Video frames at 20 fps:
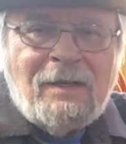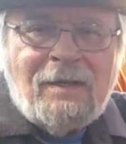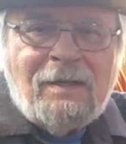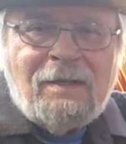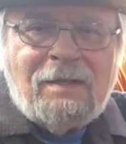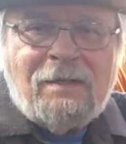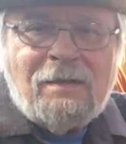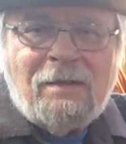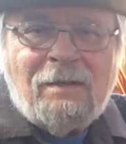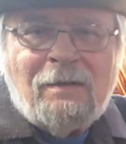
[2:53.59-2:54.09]

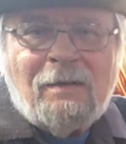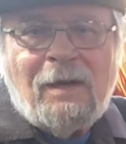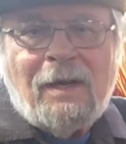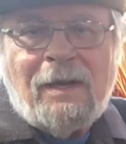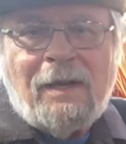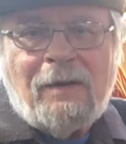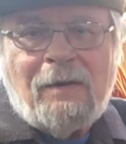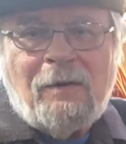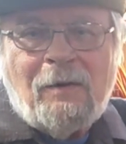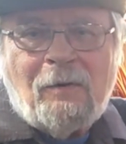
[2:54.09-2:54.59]
So
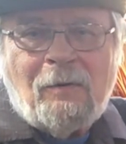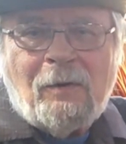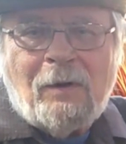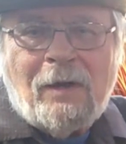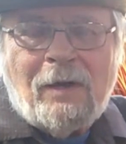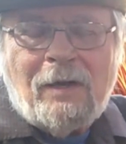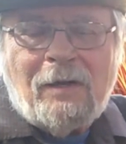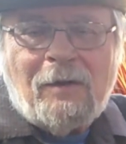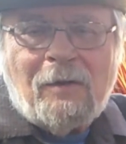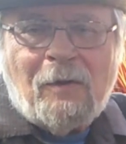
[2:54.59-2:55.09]
I don't run
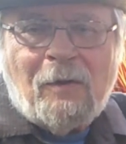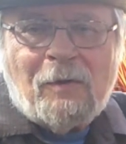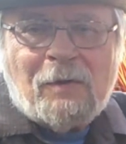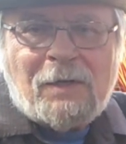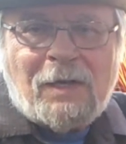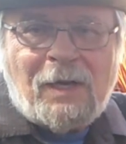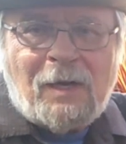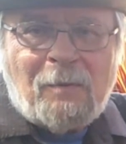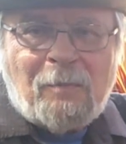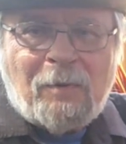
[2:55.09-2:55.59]
into those
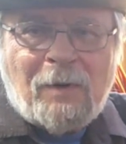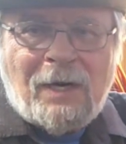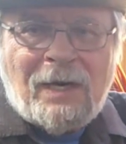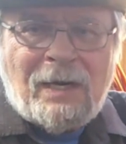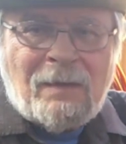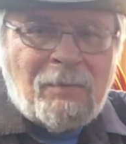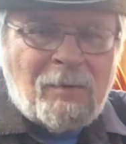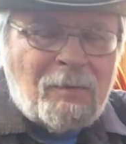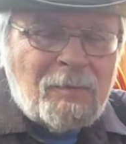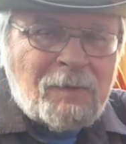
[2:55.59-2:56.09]
kind of
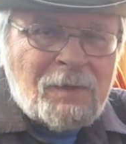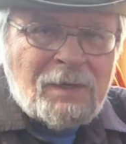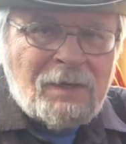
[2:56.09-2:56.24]
problems.